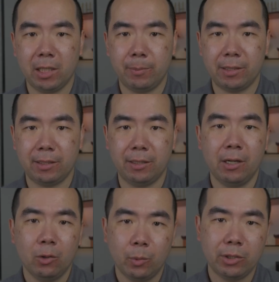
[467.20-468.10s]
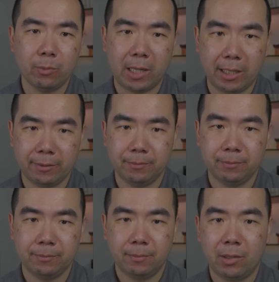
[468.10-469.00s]
mini PC would you buy?
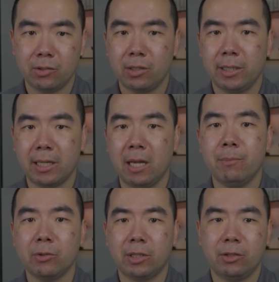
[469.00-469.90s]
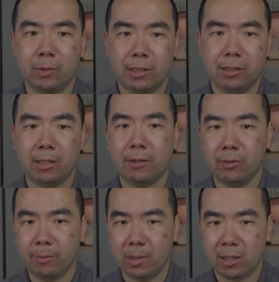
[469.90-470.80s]
Personally, I'm most interested in either
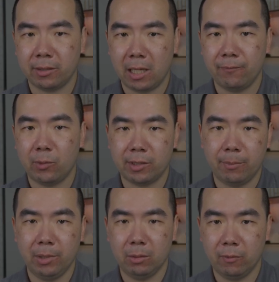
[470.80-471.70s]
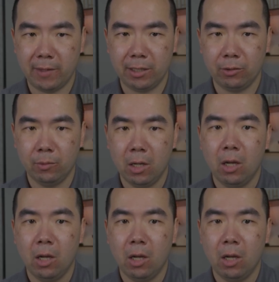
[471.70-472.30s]
the Boss Game for its unbeatable value,